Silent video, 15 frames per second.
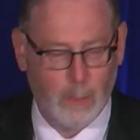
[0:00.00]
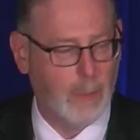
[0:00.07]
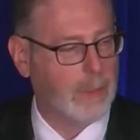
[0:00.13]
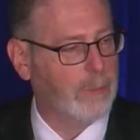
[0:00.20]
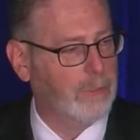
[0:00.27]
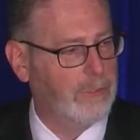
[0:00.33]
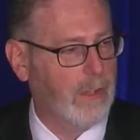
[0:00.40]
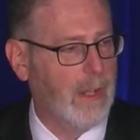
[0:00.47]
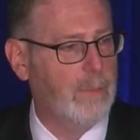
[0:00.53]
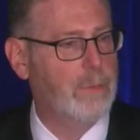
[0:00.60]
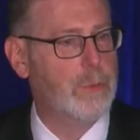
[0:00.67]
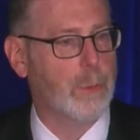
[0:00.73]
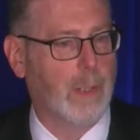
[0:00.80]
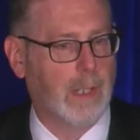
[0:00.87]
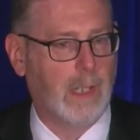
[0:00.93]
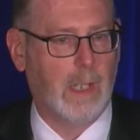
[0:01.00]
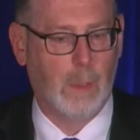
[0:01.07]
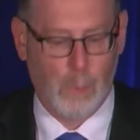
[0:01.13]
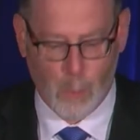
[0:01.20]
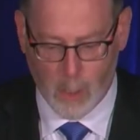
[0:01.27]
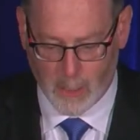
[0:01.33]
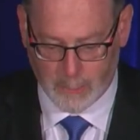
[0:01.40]
and safe
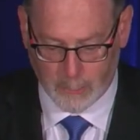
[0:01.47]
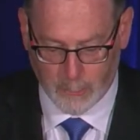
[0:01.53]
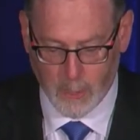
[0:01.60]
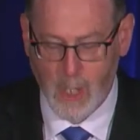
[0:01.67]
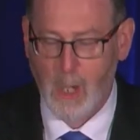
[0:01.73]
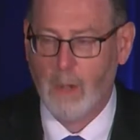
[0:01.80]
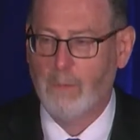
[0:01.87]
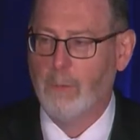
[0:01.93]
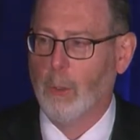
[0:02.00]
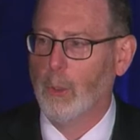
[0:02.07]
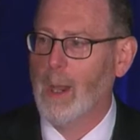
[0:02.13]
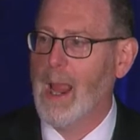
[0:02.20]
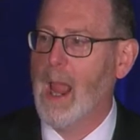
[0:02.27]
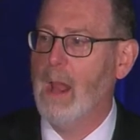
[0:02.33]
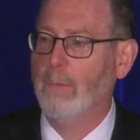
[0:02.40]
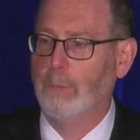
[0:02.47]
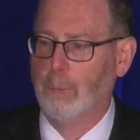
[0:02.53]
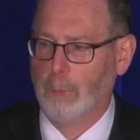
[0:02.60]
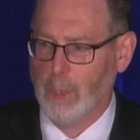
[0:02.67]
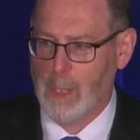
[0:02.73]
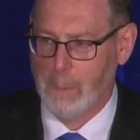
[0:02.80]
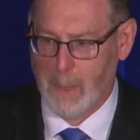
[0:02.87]
drinking water for
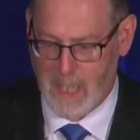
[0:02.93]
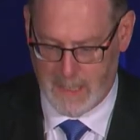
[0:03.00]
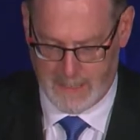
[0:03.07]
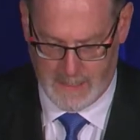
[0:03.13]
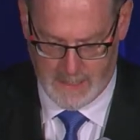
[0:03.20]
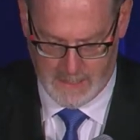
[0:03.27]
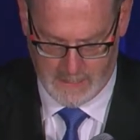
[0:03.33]
everybody.